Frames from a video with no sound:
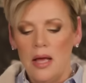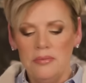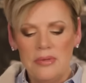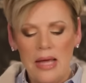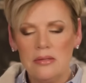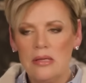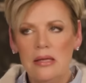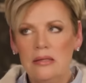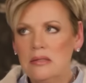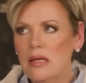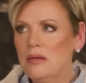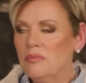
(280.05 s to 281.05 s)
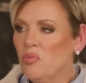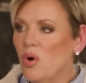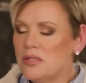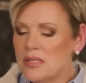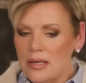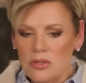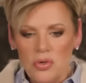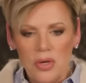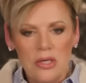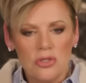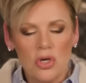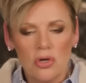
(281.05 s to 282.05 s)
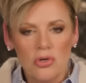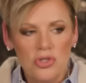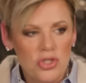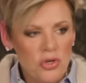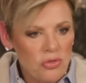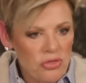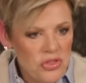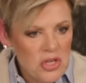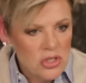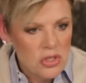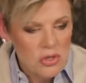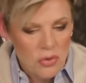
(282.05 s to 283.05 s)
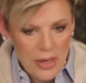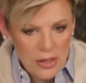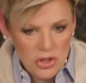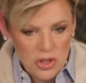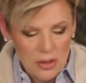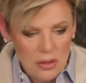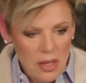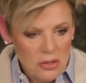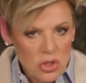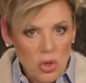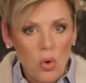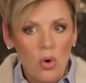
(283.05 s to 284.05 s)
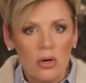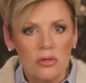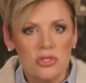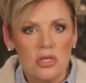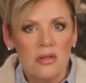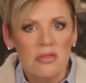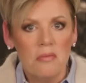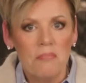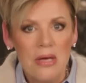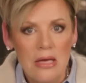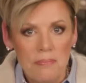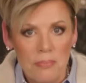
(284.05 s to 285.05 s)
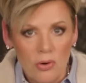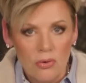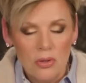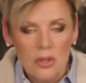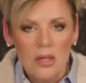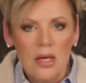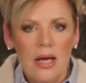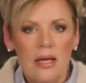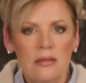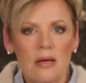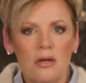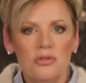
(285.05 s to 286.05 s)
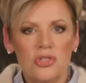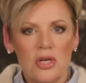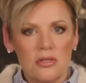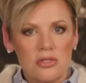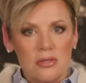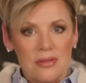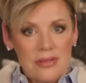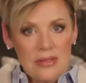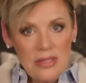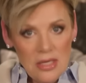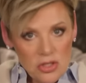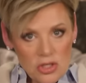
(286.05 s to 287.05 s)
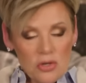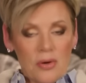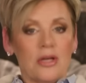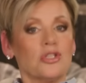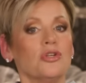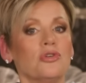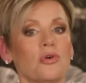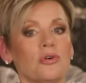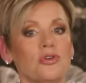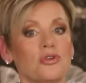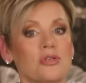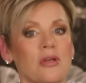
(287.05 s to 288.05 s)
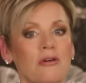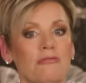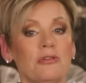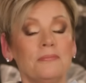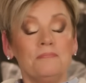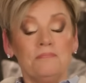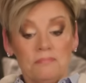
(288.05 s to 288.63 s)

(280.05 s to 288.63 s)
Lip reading: And that, what's that do? It turns you this direction towards the people and not just this direction toward yourself.